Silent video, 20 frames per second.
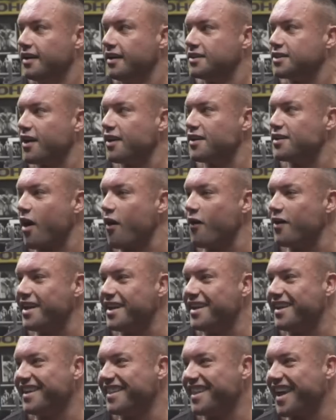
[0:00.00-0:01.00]
Tony
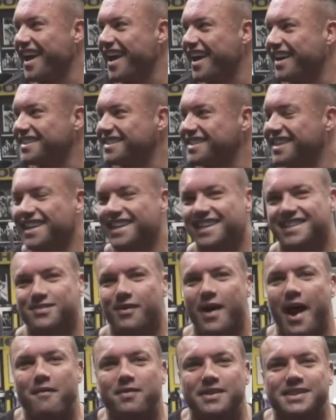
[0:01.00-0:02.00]
Doherty in the house. That's
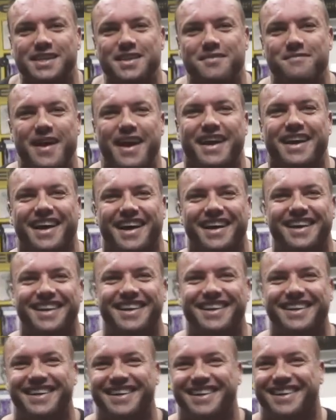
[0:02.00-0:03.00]
what happens at the Mecca.
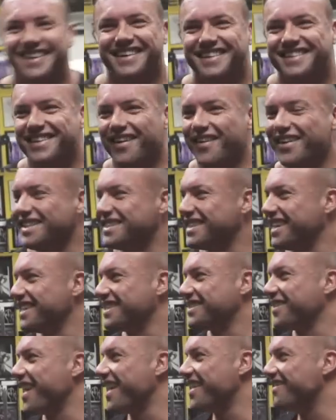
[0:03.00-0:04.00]
Doherty's the
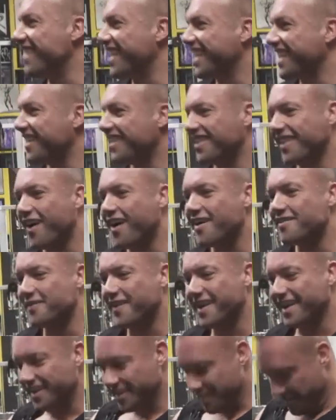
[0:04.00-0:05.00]
Australian Mecca. Live, mate.